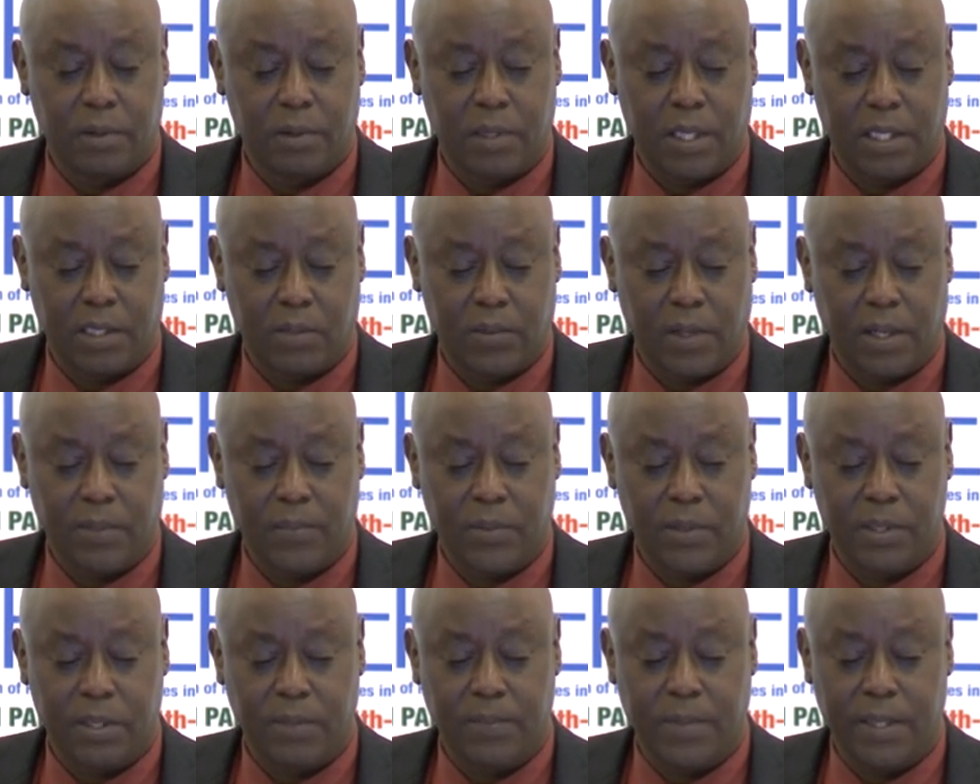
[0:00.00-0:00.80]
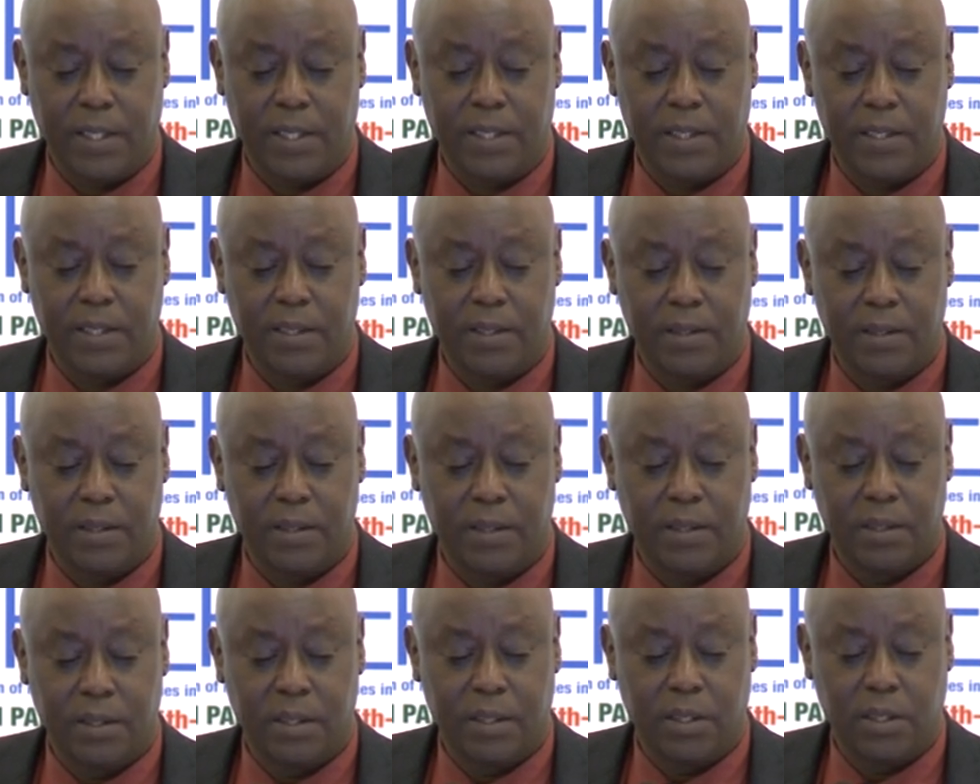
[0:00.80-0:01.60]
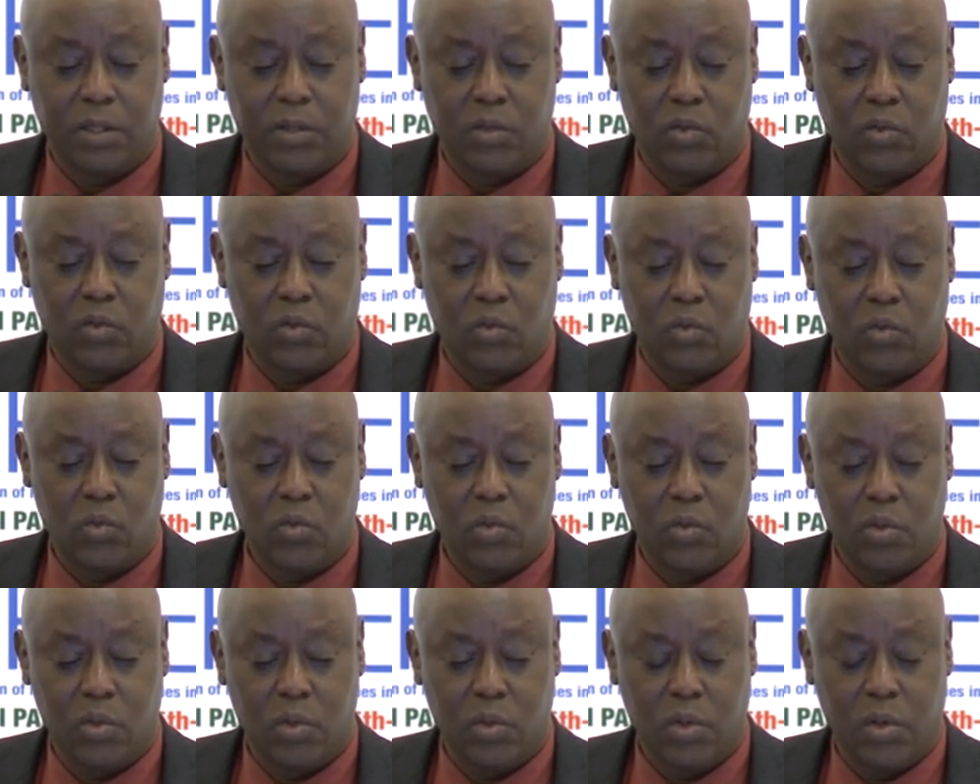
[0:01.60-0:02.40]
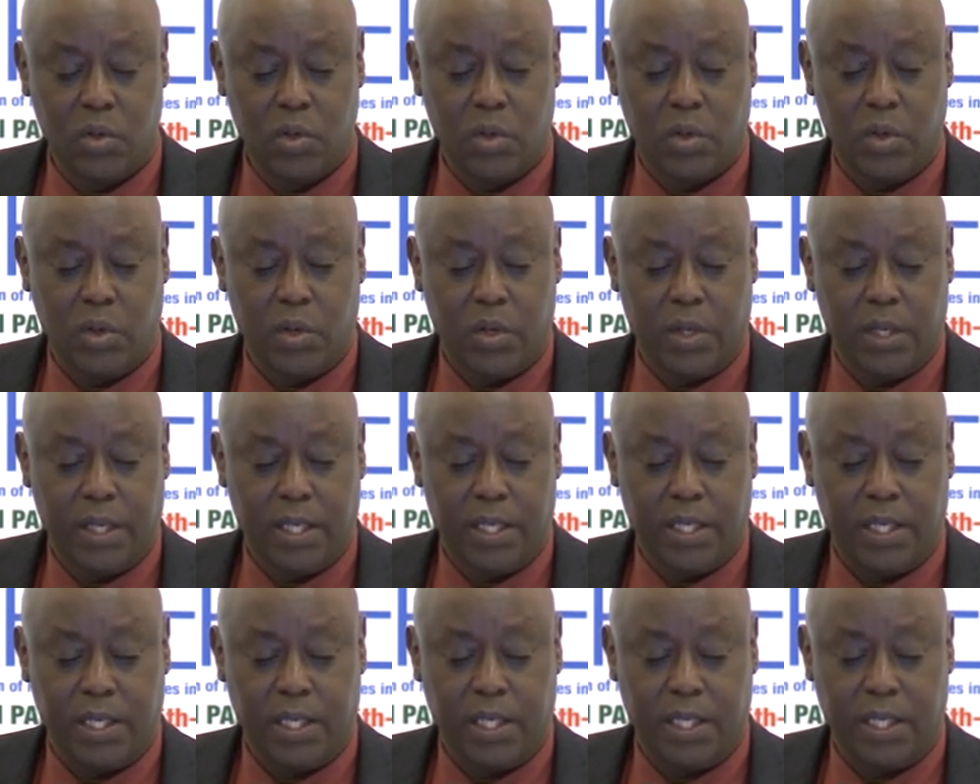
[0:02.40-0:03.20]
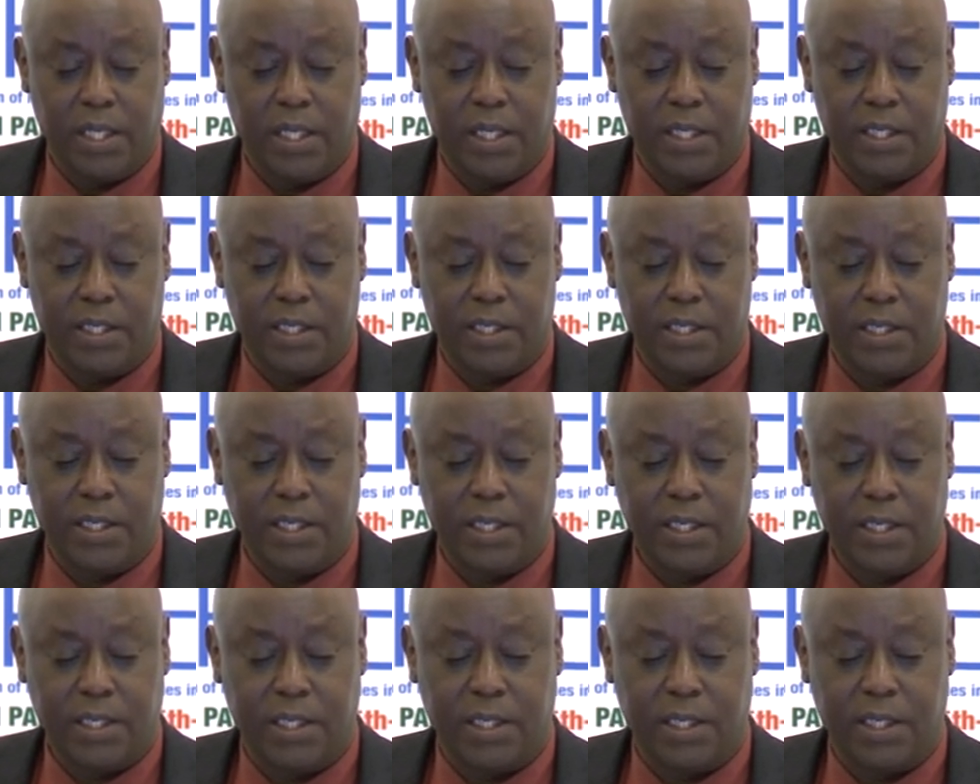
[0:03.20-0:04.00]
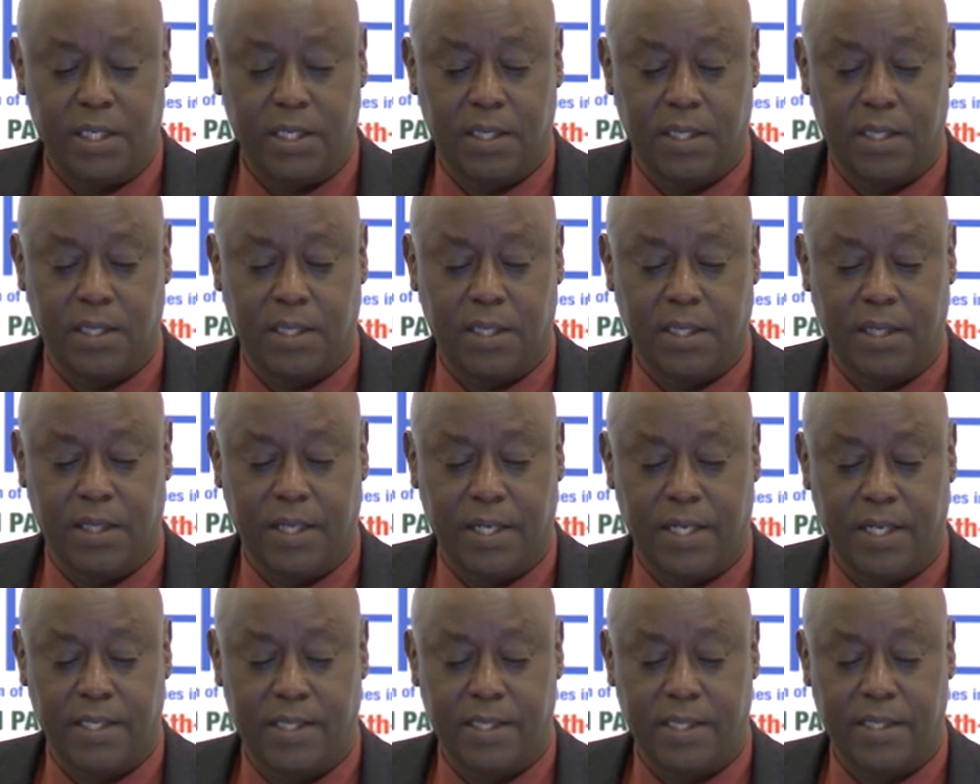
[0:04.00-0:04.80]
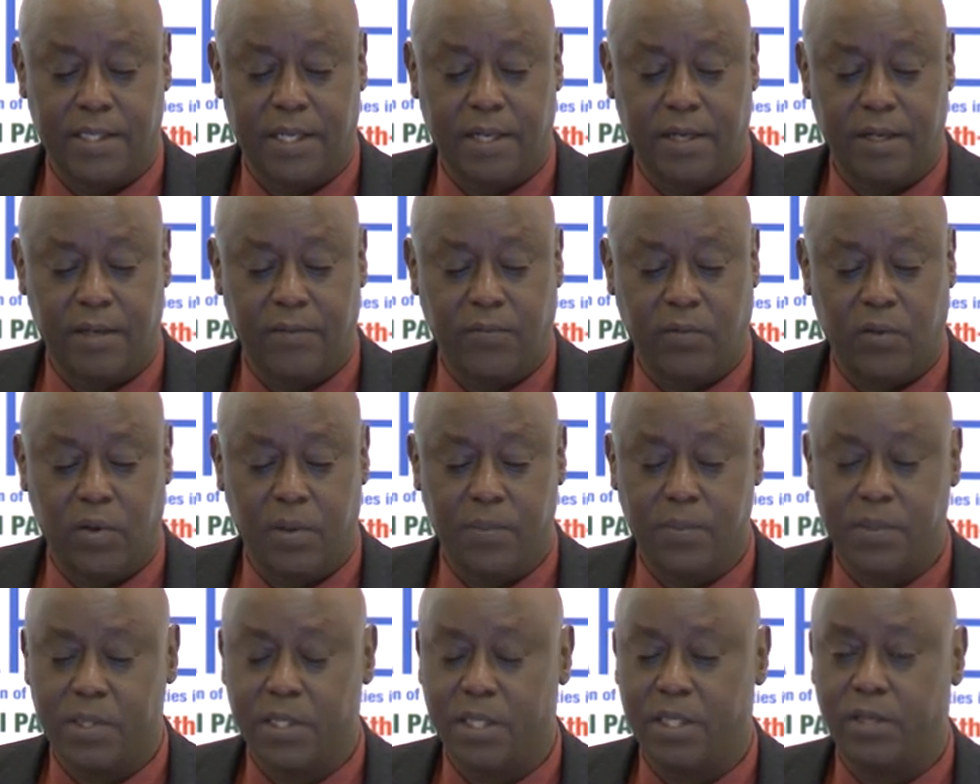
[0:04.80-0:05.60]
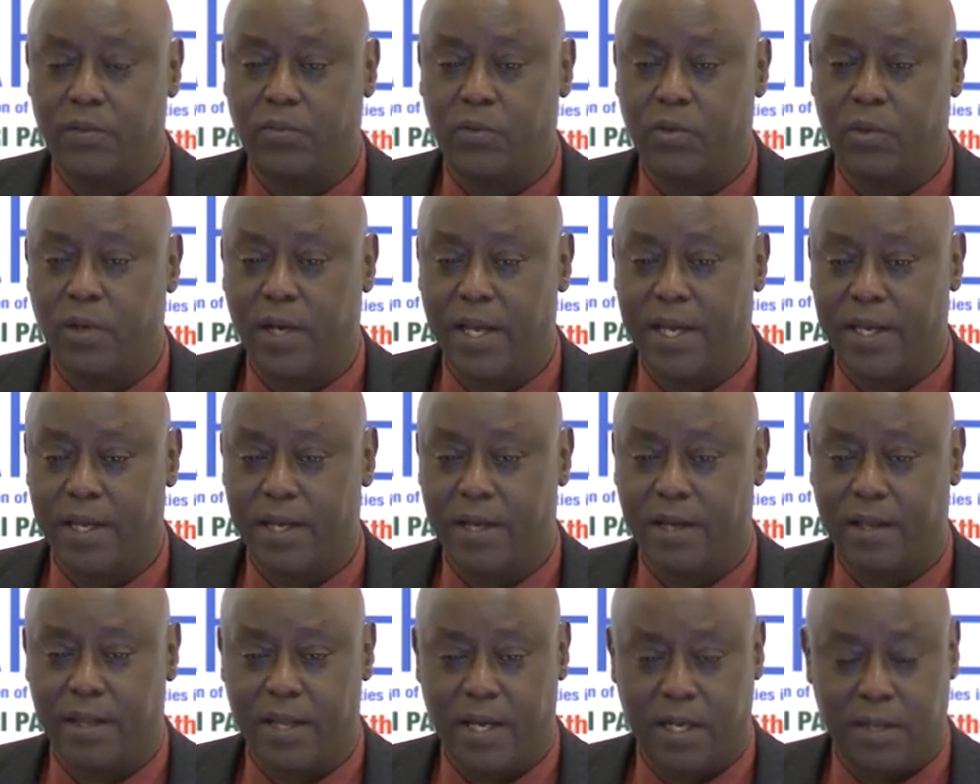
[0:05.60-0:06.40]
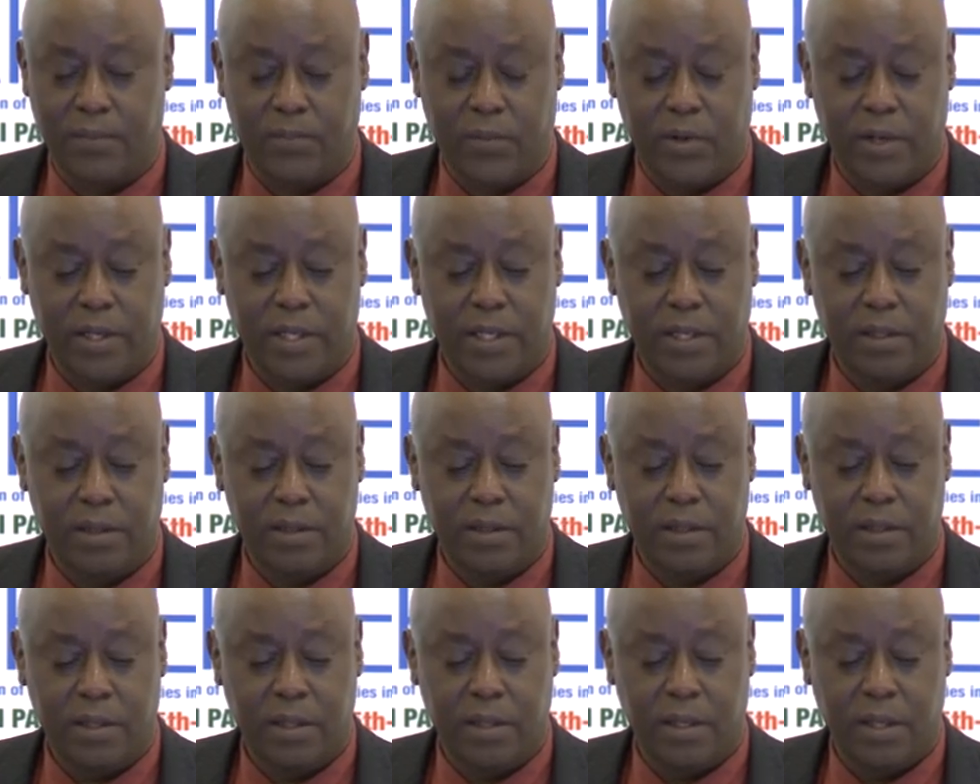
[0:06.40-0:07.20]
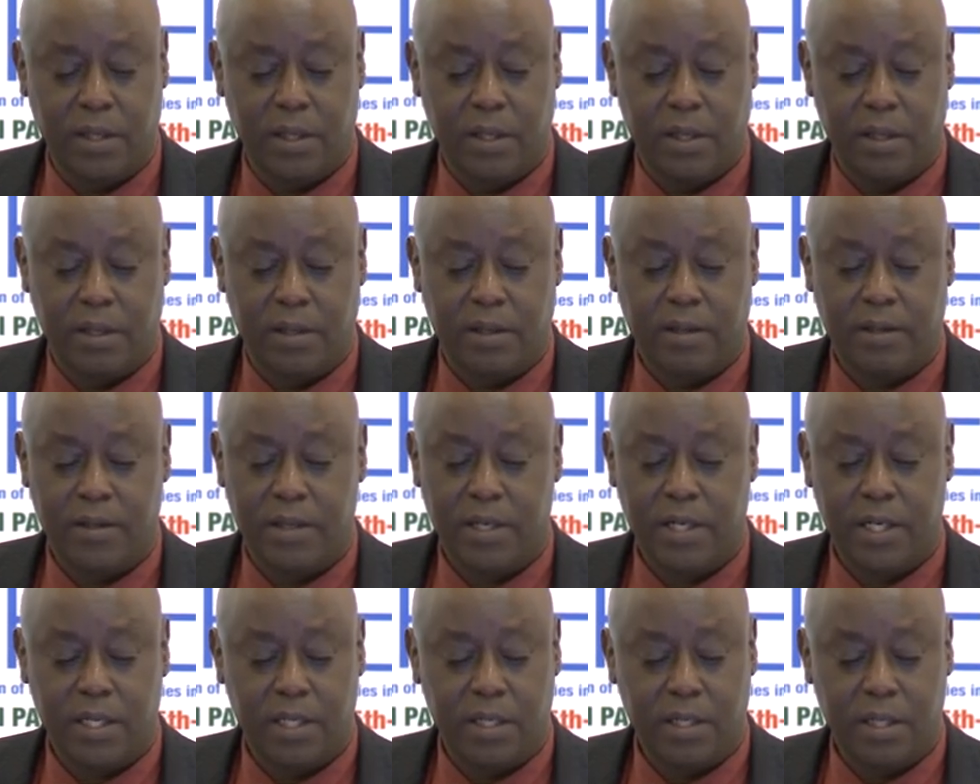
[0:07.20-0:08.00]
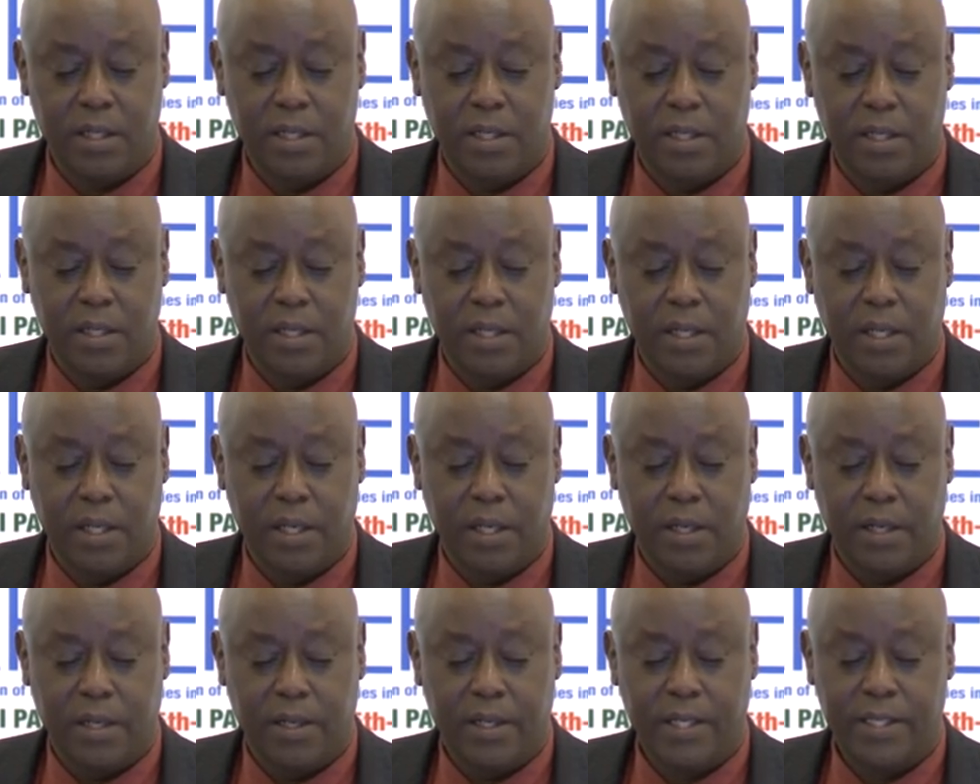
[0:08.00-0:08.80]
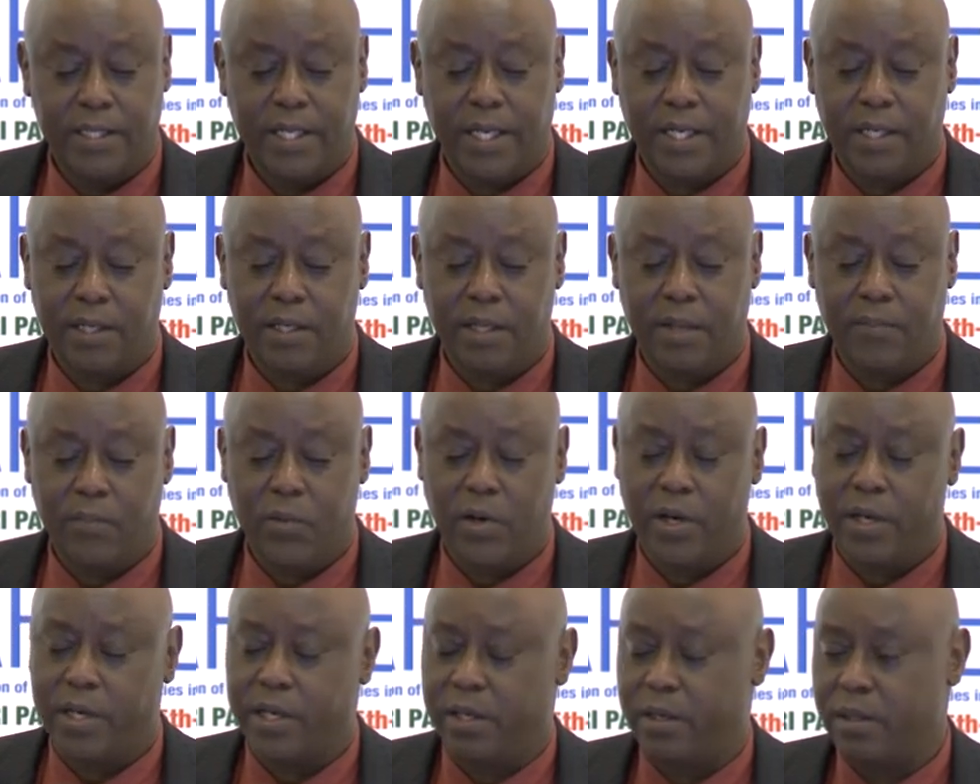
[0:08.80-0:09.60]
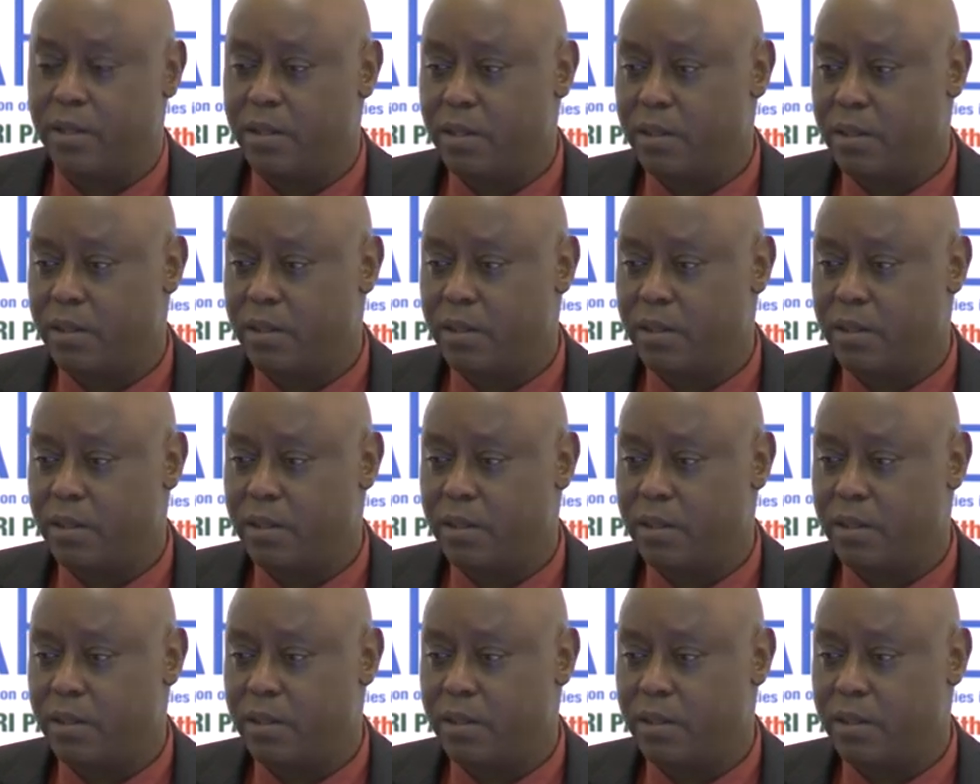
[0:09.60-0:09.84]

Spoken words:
That's one possibility. 2, initiate the necessary reforms if you like that model. 3, reject the model,